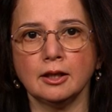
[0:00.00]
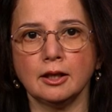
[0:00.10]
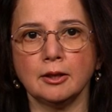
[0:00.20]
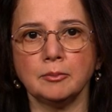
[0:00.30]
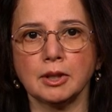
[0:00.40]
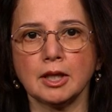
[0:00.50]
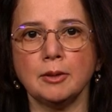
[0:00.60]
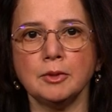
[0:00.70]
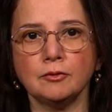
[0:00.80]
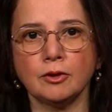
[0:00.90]
um, become
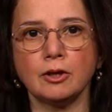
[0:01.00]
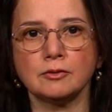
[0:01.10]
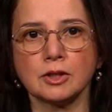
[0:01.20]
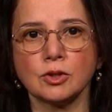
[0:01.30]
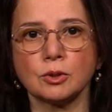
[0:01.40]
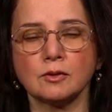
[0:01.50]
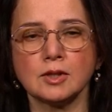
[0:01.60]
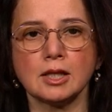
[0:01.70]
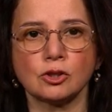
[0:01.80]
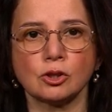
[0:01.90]
involved and sort of
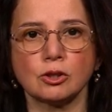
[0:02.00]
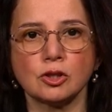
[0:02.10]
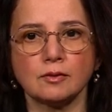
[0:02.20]
take charge of